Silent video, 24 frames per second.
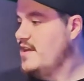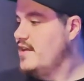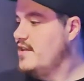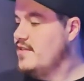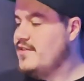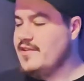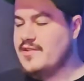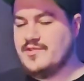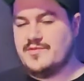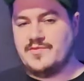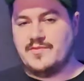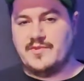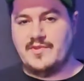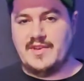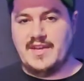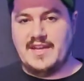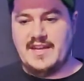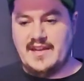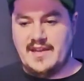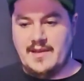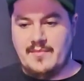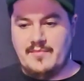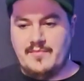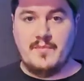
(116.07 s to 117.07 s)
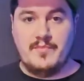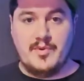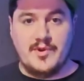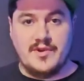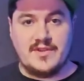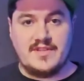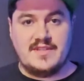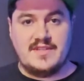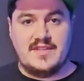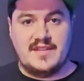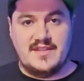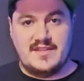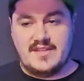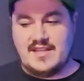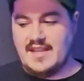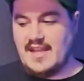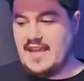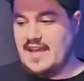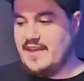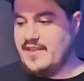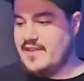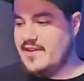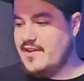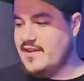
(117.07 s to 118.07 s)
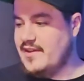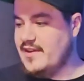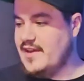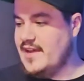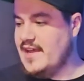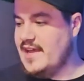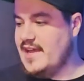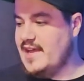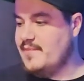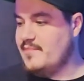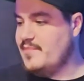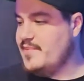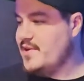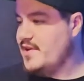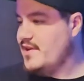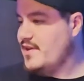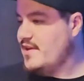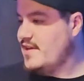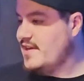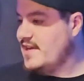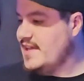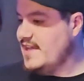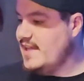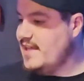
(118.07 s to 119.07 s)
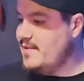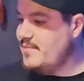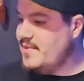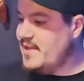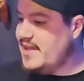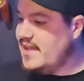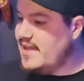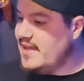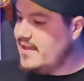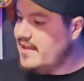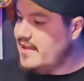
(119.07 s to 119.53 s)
Those will end up booked together and put on eBay.